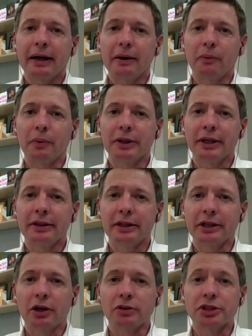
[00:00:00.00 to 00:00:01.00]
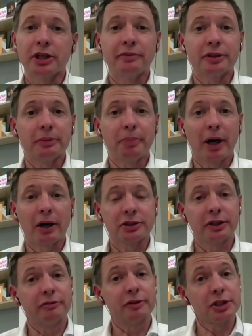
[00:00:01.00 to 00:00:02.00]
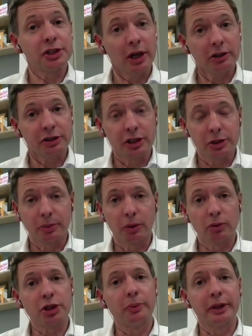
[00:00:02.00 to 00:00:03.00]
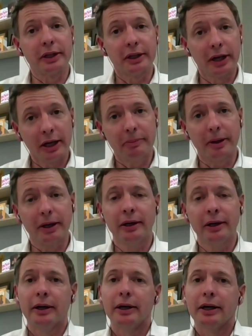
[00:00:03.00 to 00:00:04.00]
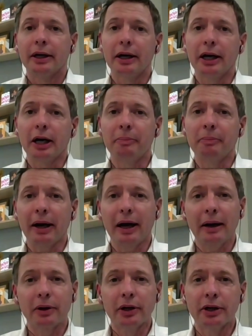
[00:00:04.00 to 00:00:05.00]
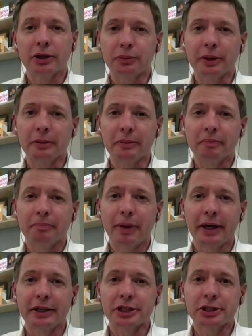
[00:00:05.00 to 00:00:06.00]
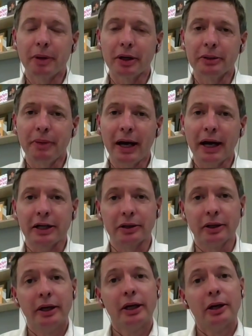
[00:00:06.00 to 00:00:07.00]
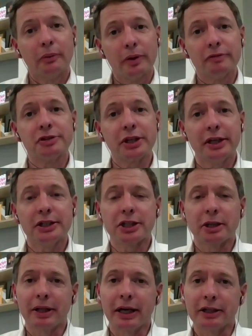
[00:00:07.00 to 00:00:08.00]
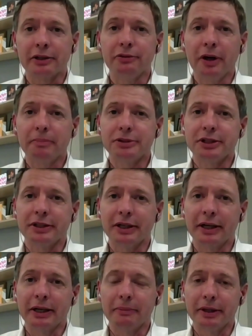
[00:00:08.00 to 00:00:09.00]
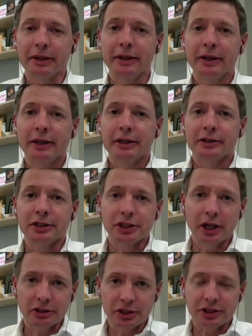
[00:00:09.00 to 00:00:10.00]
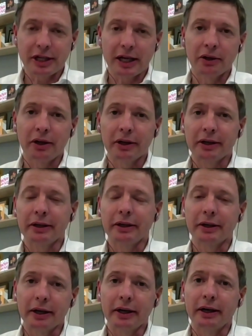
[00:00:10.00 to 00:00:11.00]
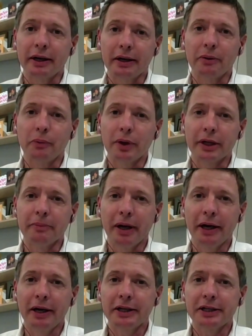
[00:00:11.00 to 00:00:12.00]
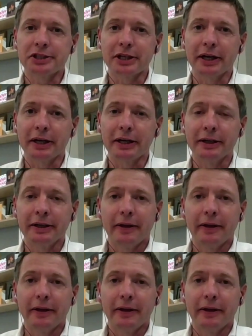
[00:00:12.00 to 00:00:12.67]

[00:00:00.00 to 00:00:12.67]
within the Conservative Party, for starters, but also within Labour, about how on earth we pay this money back. And we've seen some of that erupt today. I mean, the Chancellor's ally, William Hague, saying,